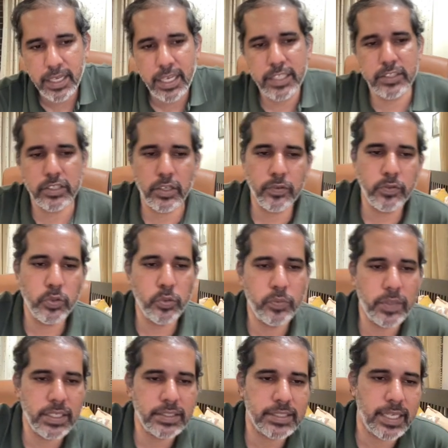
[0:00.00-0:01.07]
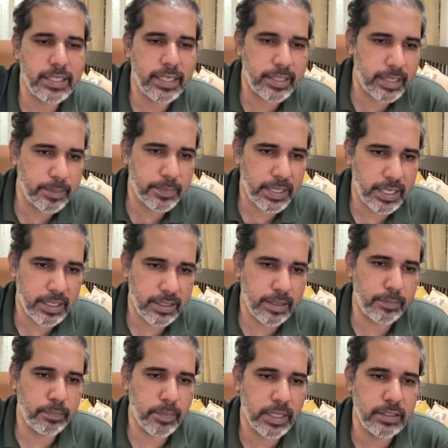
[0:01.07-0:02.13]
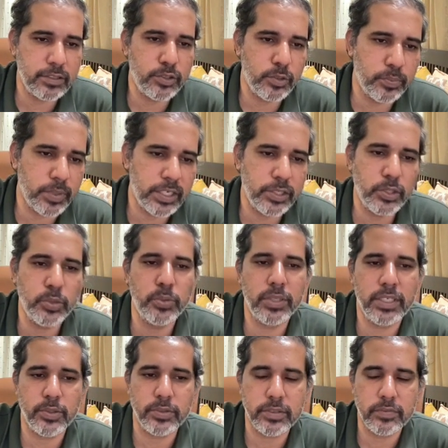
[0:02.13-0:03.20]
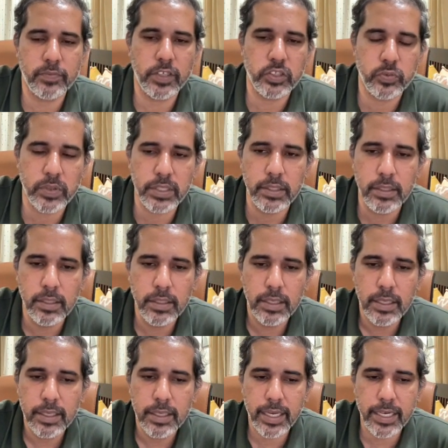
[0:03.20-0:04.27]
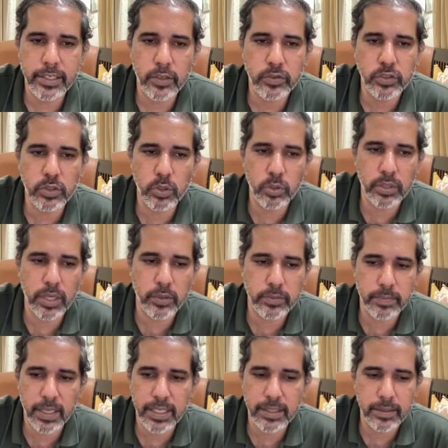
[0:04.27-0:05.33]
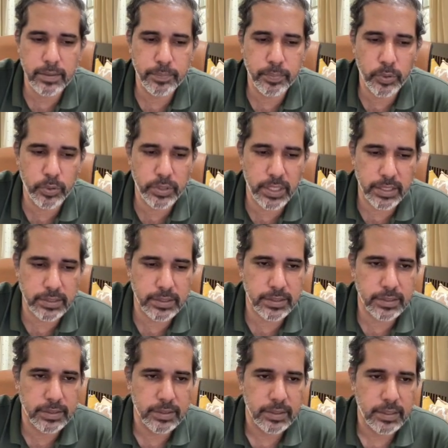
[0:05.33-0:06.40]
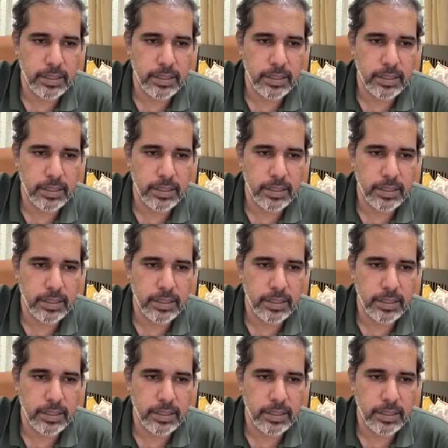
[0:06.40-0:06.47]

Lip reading: instead of 2 weeks, I'll end up taking a month to build two heroes, which will kind of slow down my progress.